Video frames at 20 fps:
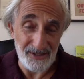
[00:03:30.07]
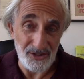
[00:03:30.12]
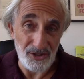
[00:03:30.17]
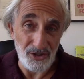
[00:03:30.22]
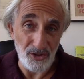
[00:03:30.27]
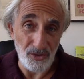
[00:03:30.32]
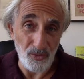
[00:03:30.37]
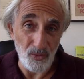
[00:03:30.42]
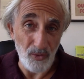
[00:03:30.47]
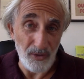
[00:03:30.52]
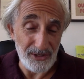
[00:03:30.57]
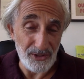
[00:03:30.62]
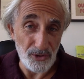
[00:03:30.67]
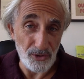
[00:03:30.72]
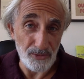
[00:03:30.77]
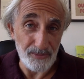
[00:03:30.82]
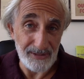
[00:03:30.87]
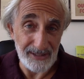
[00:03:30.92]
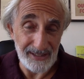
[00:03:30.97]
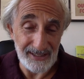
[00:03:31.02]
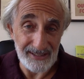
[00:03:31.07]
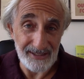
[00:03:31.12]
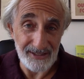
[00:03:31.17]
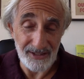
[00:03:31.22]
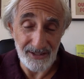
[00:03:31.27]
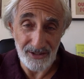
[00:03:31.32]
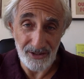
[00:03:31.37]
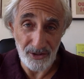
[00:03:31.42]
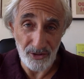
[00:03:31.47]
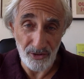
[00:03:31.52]
you know, when you begin
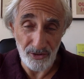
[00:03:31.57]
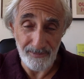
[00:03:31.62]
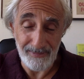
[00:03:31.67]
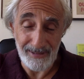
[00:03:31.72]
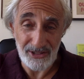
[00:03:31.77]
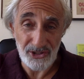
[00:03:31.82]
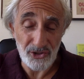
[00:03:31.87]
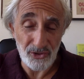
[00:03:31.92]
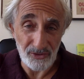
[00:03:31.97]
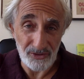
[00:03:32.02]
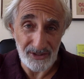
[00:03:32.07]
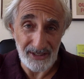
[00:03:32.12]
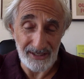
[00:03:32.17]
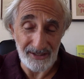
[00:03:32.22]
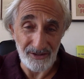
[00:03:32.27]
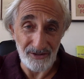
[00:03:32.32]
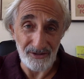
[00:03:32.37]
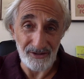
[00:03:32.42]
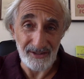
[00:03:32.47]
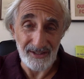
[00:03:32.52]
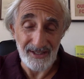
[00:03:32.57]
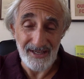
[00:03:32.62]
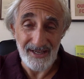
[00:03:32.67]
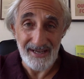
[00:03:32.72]
your menstrual cycle,